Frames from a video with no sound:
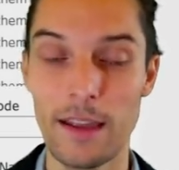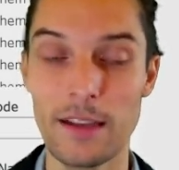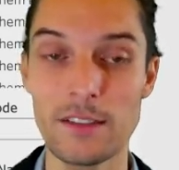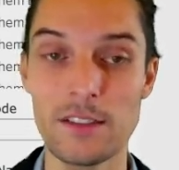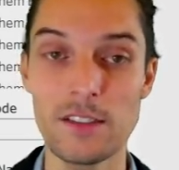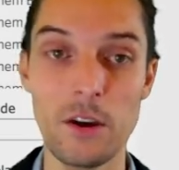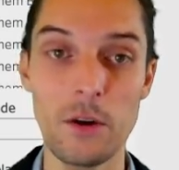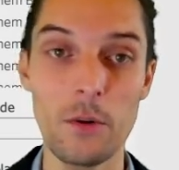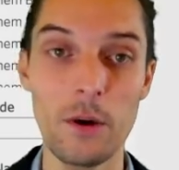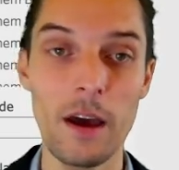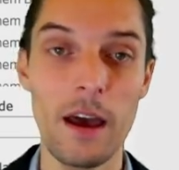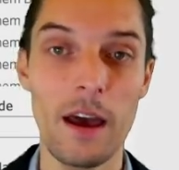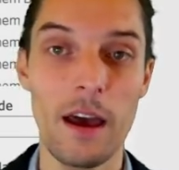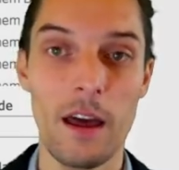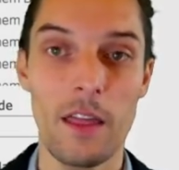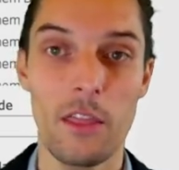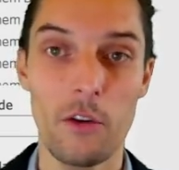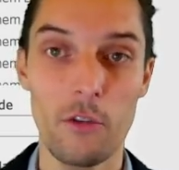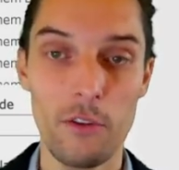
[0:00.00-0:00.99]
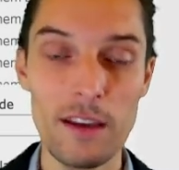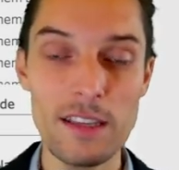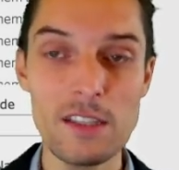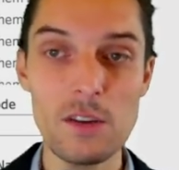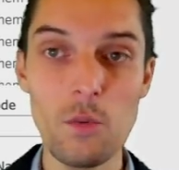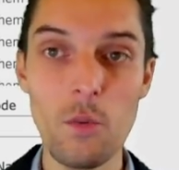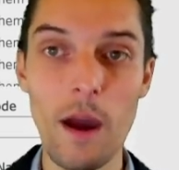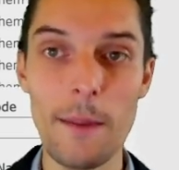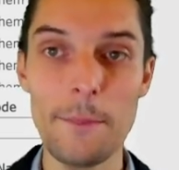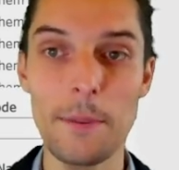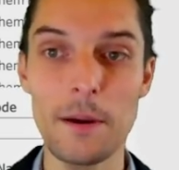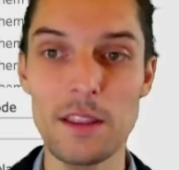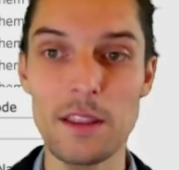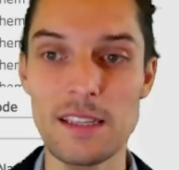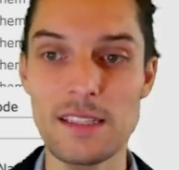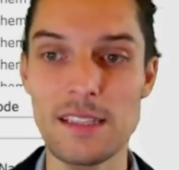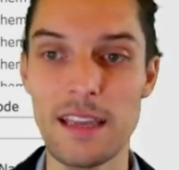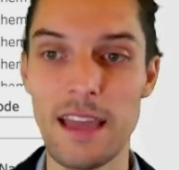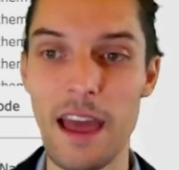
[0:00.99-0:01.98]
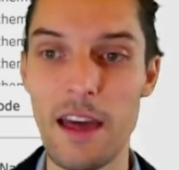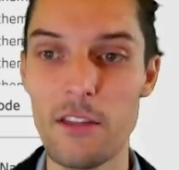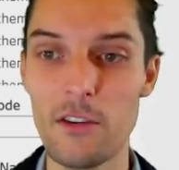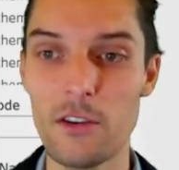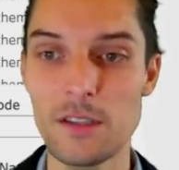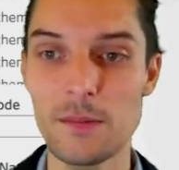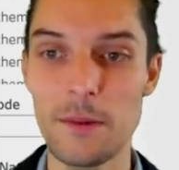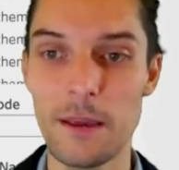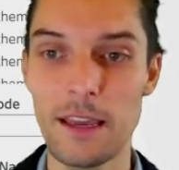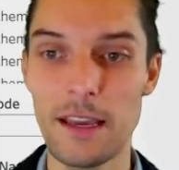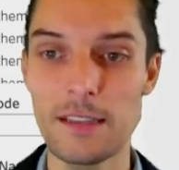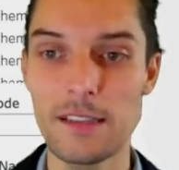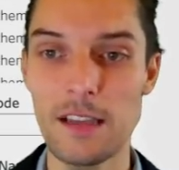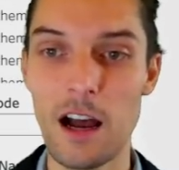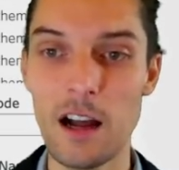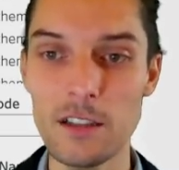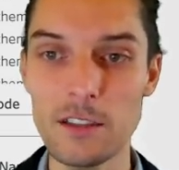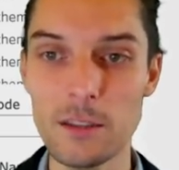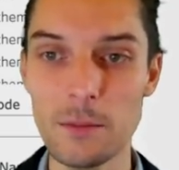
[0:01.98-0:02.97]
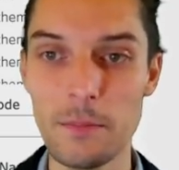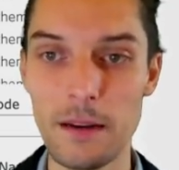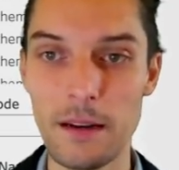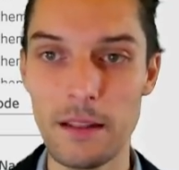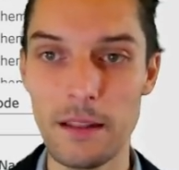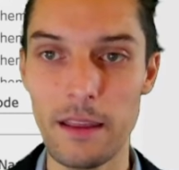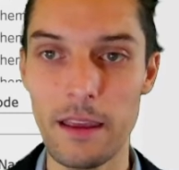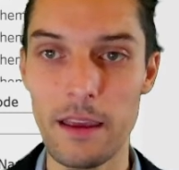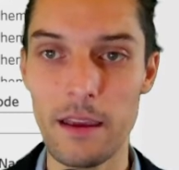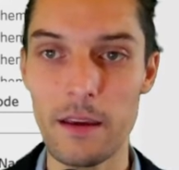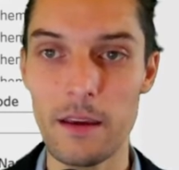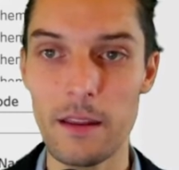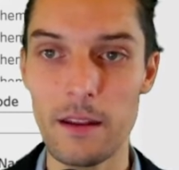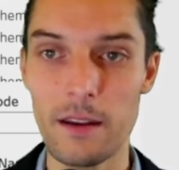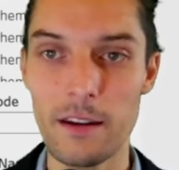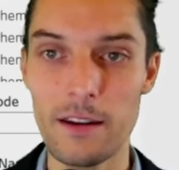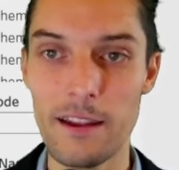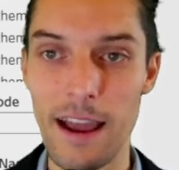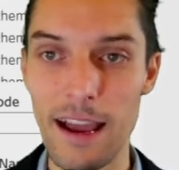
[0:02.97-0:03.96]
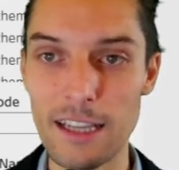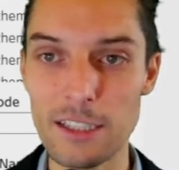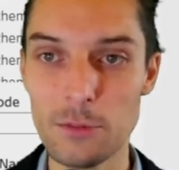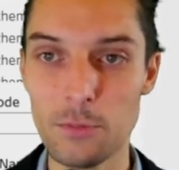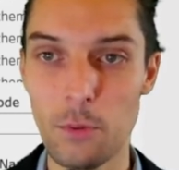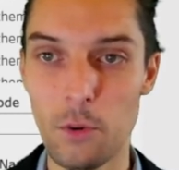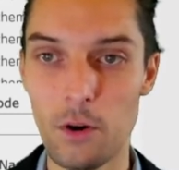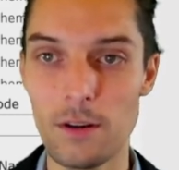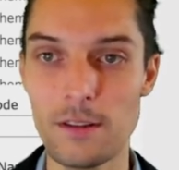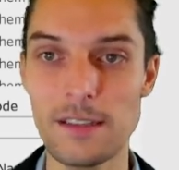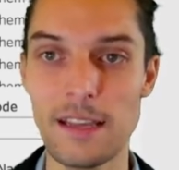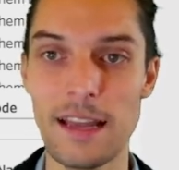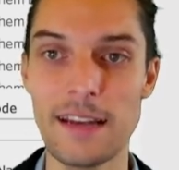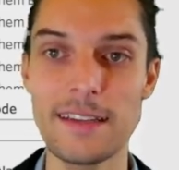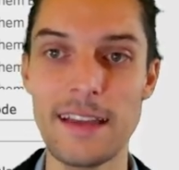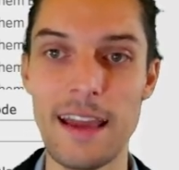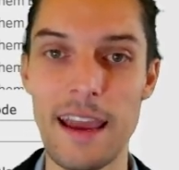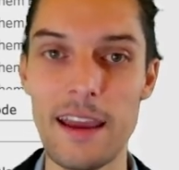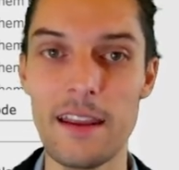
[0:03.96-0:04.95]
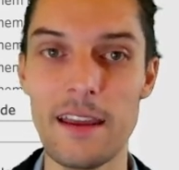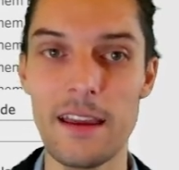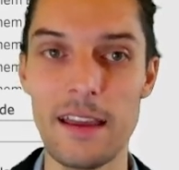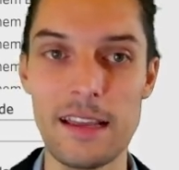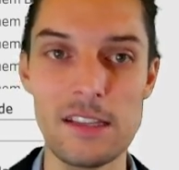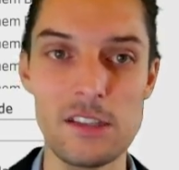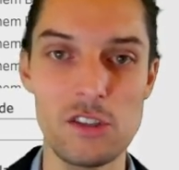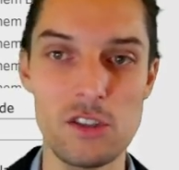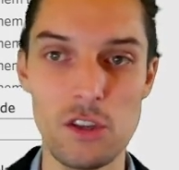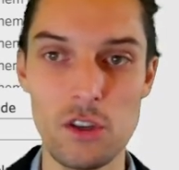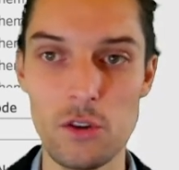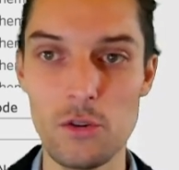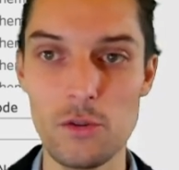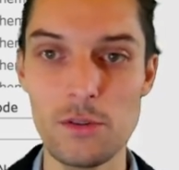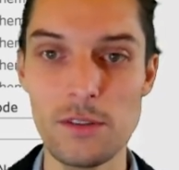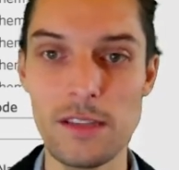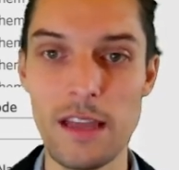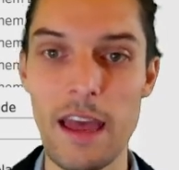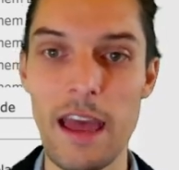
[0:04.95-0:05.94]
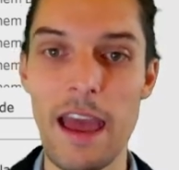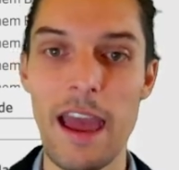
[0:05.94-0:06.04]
And so the reason why I put this together is because ultimately dashboards and data is used